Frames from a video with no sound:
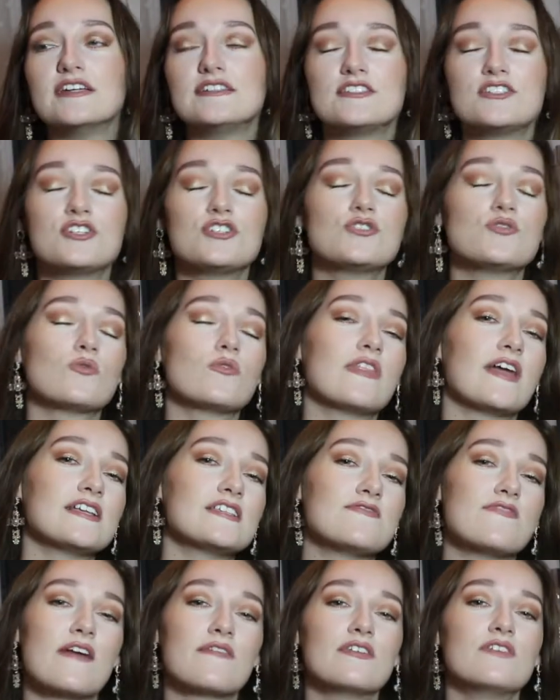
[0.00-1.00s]
a show
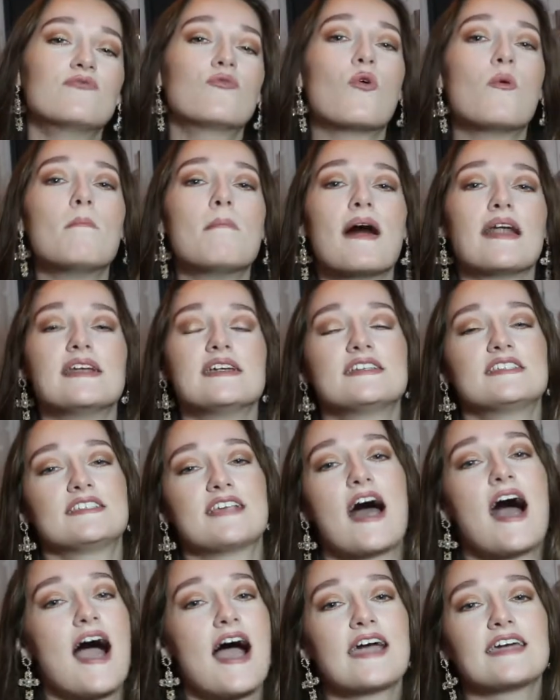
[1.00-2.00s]
that's very
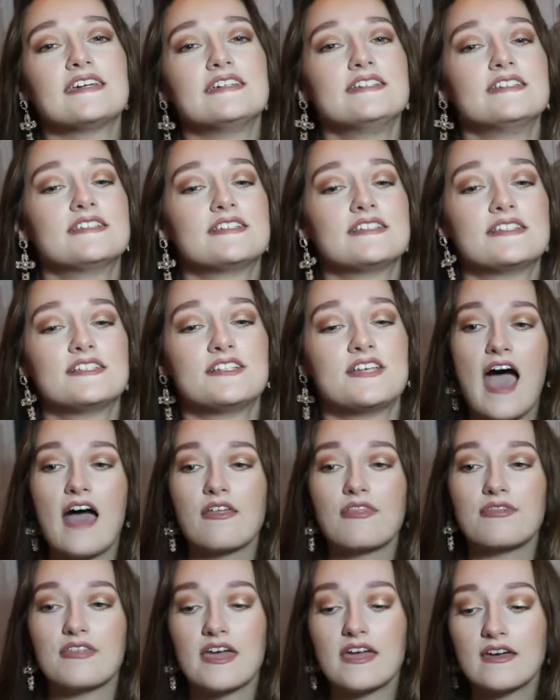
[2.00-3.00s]
romanticised. I
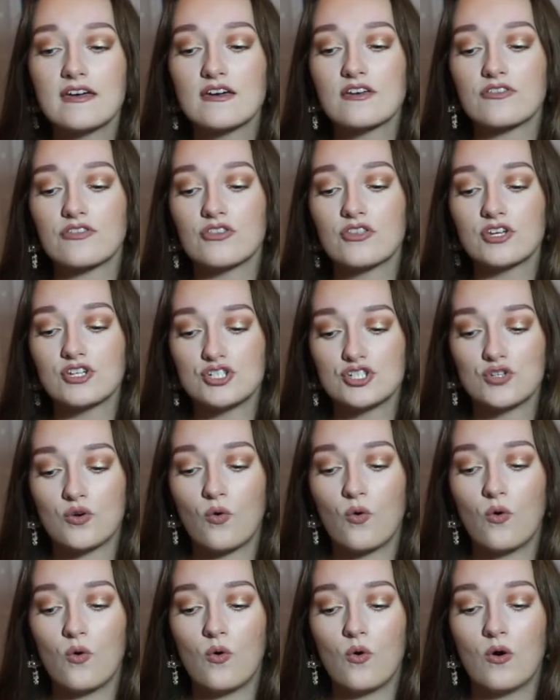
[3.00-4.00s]
think the
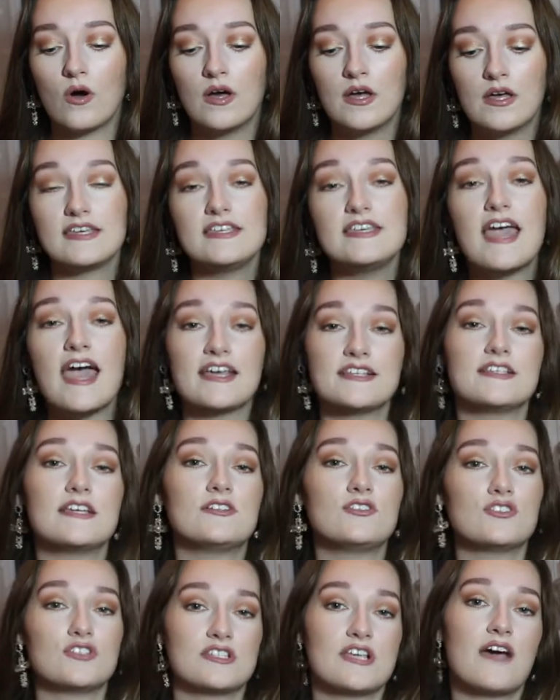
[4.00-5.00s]
show, yes,
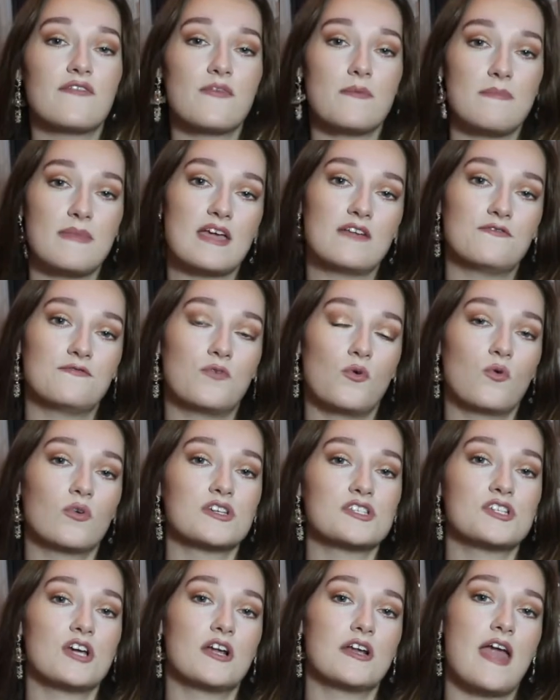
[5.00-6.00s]
it does have a main
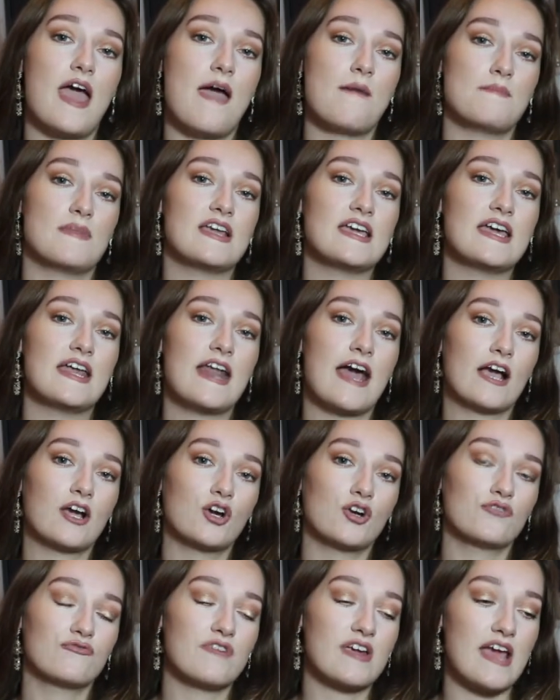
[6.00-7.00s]
focus on Emily and her
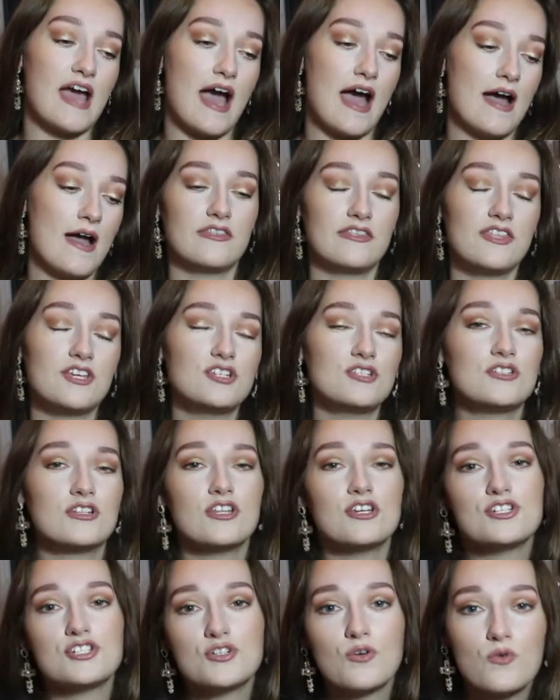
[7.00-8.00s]
career.
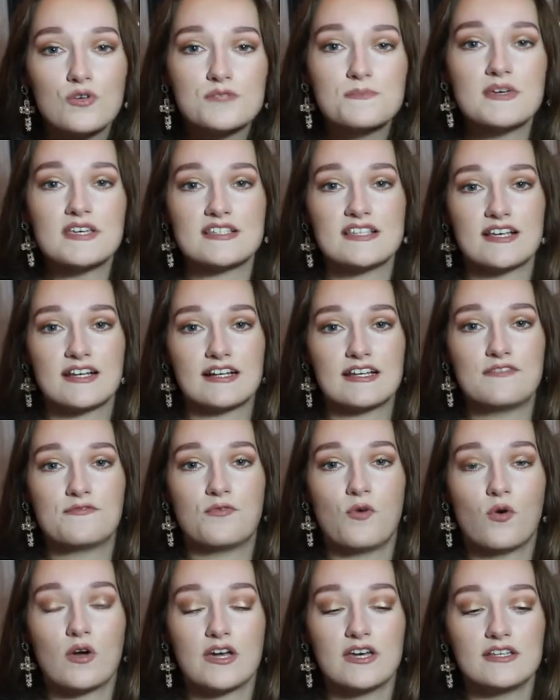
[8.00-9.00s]
The show's basically
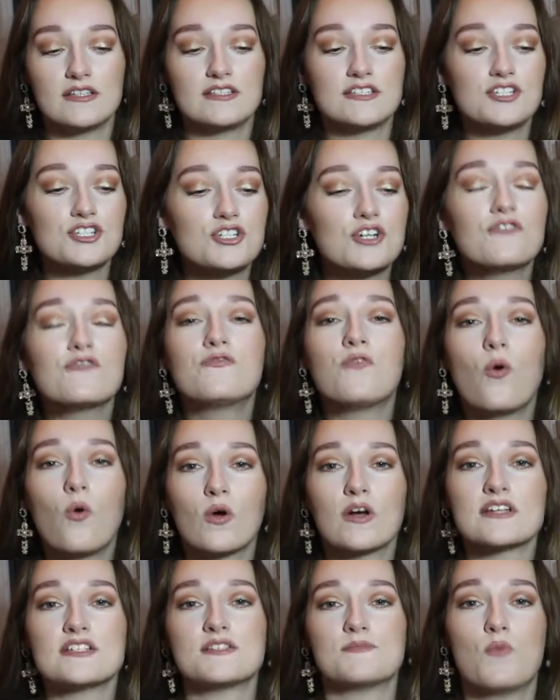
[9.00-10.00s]
you should
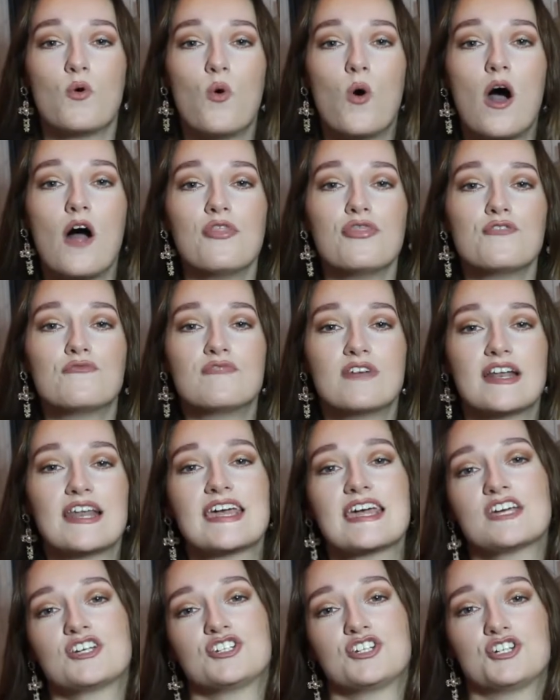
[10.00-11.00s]
focus more on the
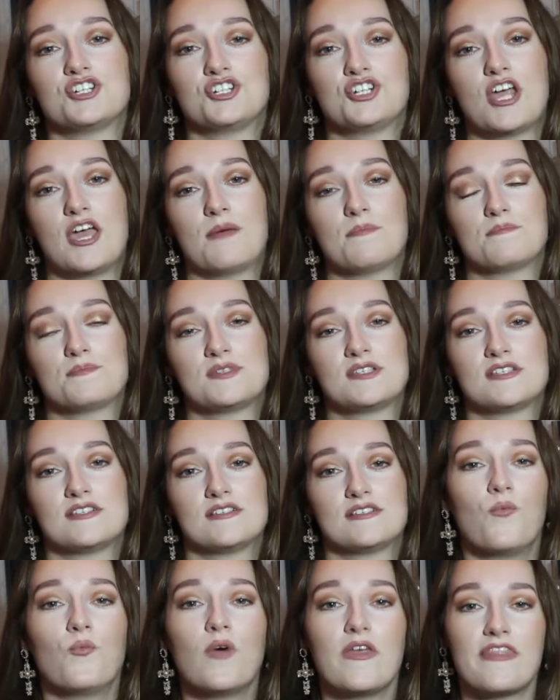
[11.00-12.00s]
relationships
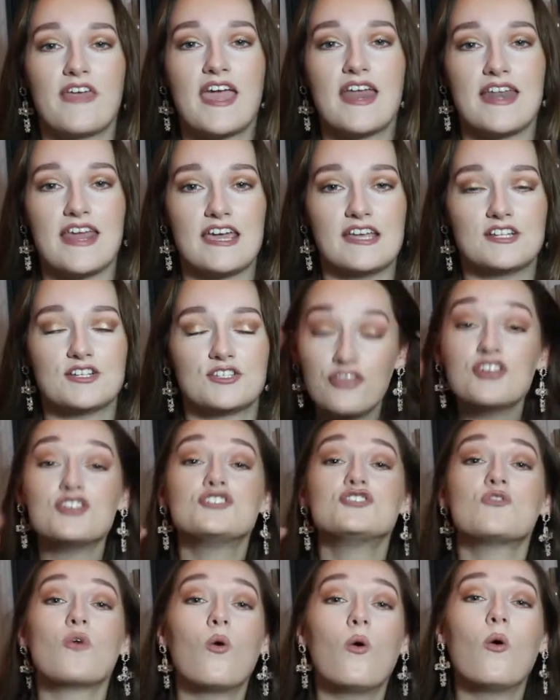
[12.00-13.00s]
within it. The
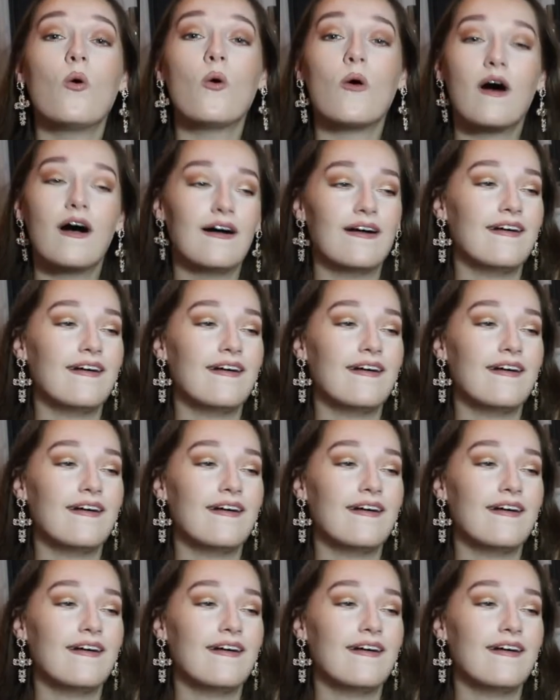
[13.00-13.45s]
show